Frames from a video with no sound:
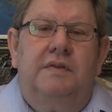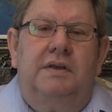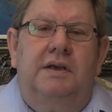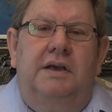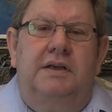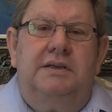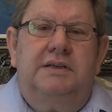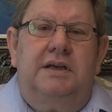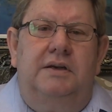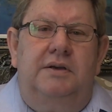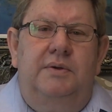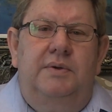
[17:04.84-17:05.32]

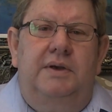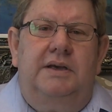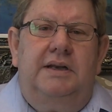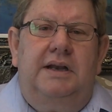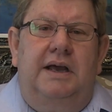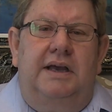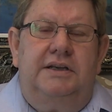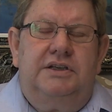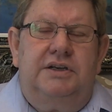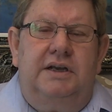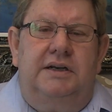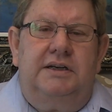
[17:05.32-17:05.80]
And so Louis and
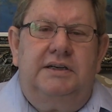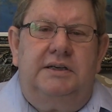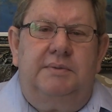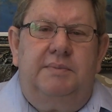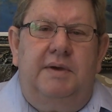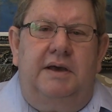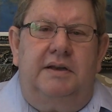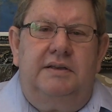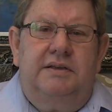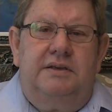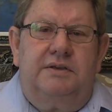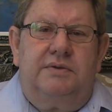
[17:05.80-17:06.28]
I chatted
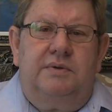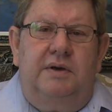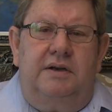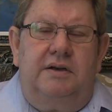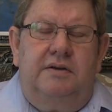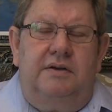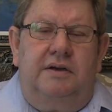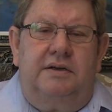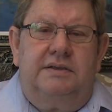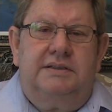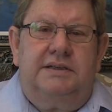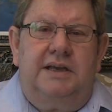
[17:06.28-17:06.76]
about this quite a
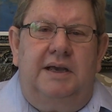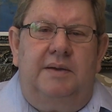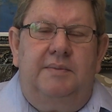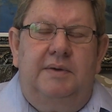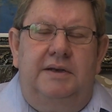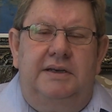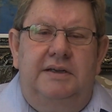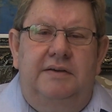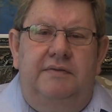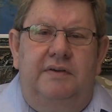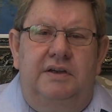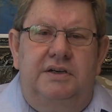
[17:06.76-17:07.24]
long time,
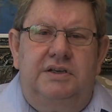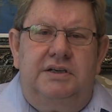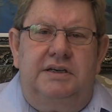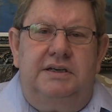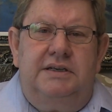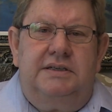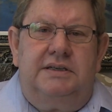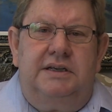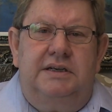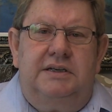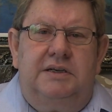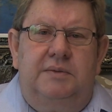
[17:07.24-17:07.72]
and he
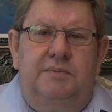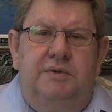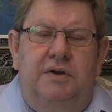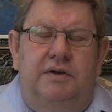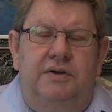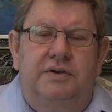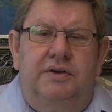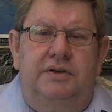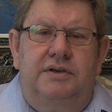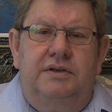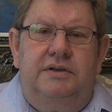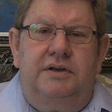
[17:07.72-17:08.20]
eventually said to me,
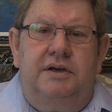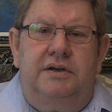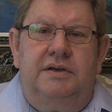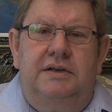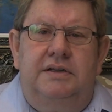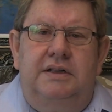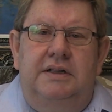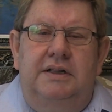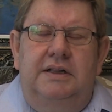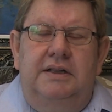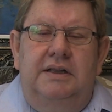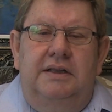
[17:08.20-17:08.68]
Andre, you know,
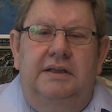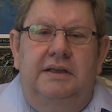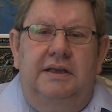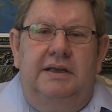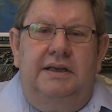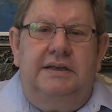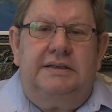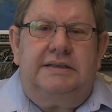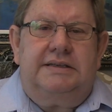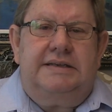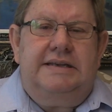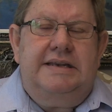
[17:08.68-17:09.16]

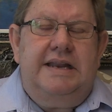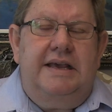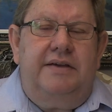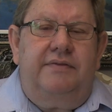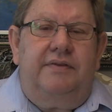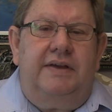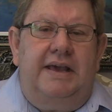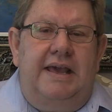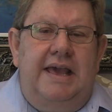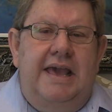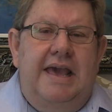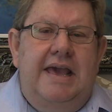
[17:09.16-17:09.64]
it's
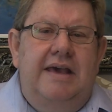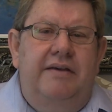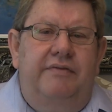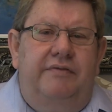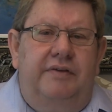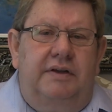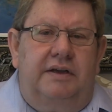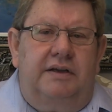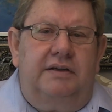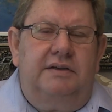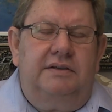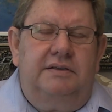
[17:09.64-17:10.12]
never
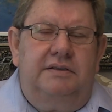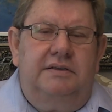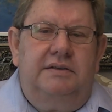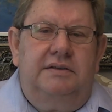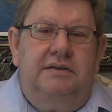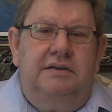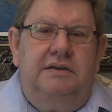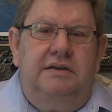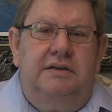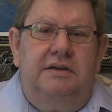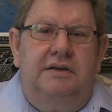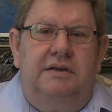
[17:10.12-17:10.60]
ever
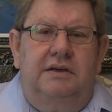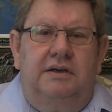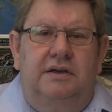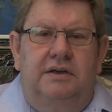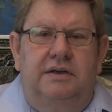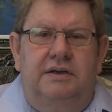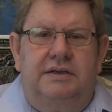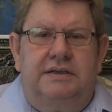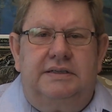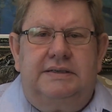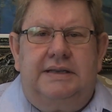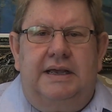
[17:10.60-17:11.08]

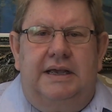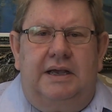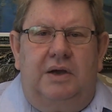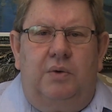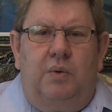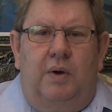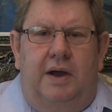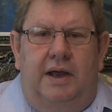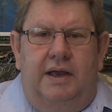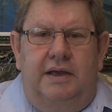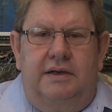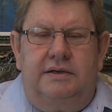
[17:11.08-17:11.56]
going to stay
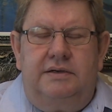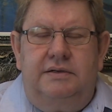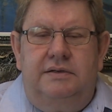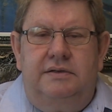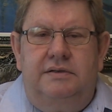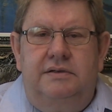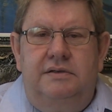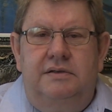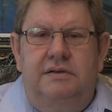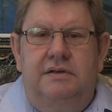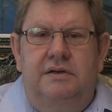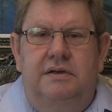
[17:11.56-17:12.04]
quiet.
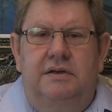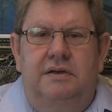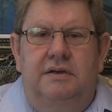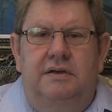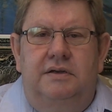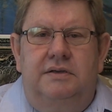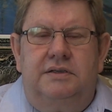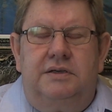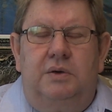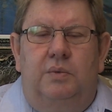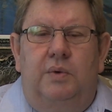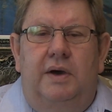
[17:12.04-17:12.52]

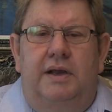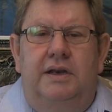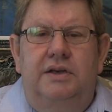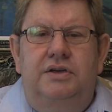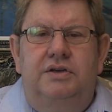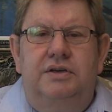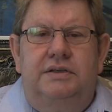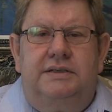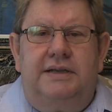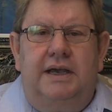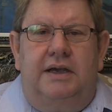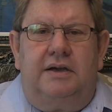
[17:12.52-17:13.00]
So why
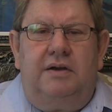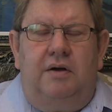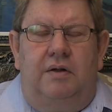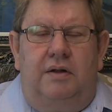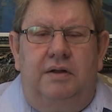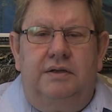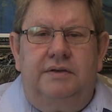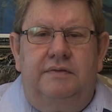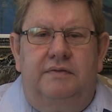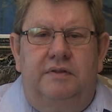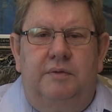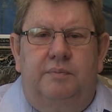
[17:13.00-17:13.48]
don't you take
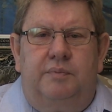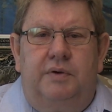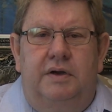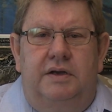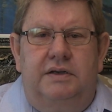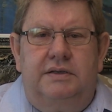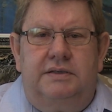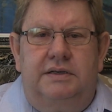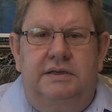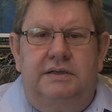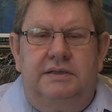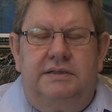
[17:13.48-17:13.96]
hold of the
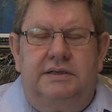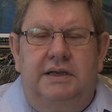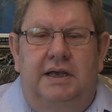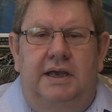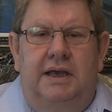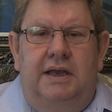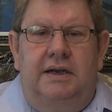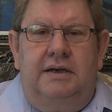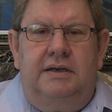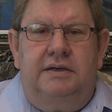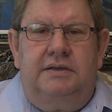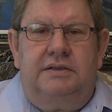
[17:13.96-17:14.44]
process
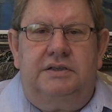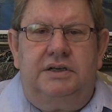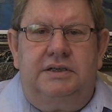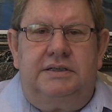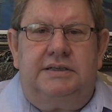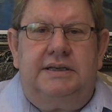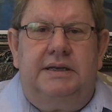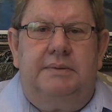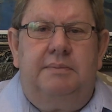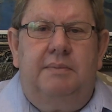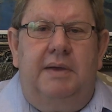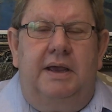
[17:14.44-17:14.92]
and
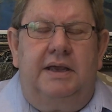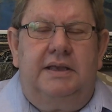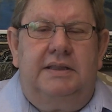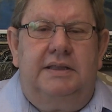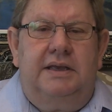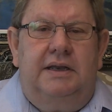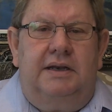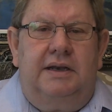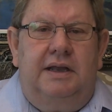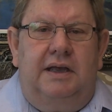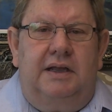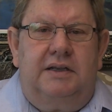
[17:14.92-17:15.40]
just make
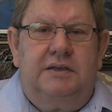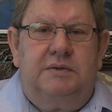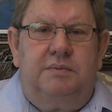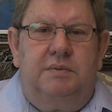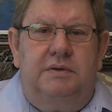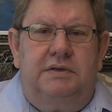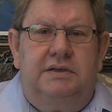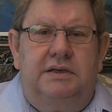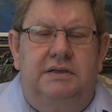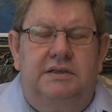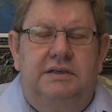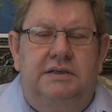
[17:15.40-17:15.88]
the
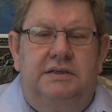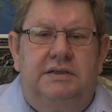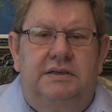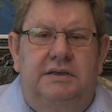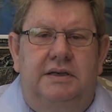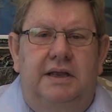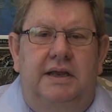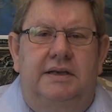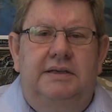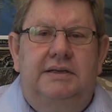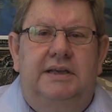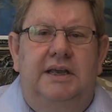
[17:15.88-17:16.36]
announcement
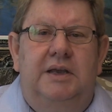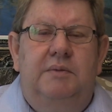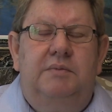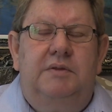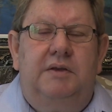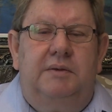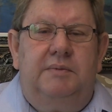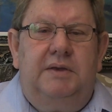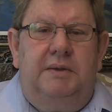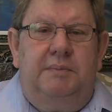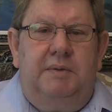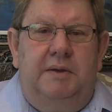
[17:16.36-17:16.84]
and keep
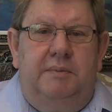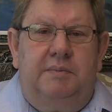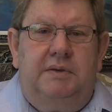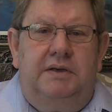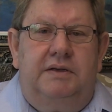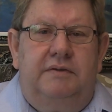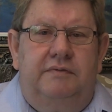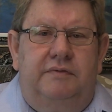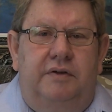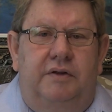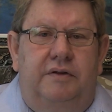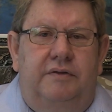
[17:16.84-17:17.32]
the people
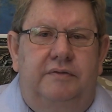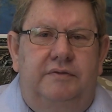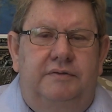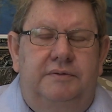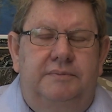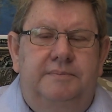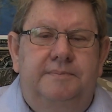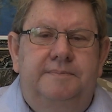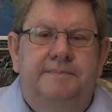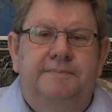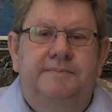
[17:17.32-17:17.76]
involved.